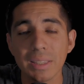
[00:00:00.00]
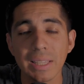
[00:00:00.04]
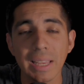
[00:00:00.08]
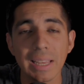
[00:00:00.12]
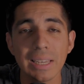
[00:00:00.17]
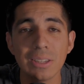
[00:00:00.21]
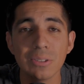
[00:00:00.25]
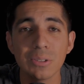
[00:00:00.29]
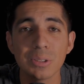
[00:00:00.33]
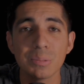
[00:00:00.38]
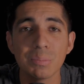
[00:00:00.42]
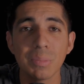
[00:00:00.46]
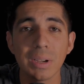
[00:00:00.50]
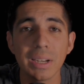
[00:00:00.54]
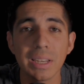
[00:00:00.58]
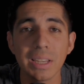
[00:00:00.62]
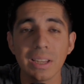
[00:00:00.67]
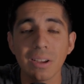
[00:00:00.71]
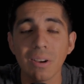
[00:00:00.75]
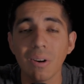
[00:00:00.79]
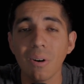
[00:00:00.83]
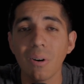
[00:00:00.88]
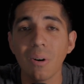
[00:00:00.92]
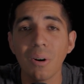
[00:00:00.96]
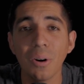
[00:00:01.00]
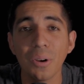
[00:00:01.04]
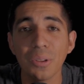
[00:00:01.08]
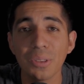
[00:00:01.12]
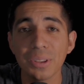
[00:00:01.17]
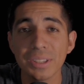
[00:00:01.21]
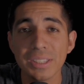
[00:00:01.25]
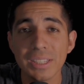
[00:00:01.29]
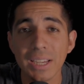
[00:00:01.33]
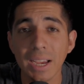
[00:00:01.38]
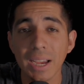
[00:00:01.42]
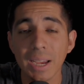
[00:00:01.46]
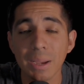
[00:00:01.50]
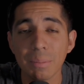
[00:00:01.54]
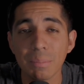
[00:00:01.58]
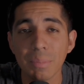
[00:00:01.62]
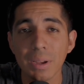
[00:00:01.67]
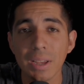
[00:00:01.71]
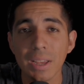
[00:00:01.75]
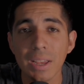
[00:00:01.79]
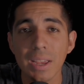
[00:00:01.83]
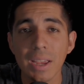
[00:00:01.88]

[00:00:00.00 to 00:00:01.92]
They lose money all the time.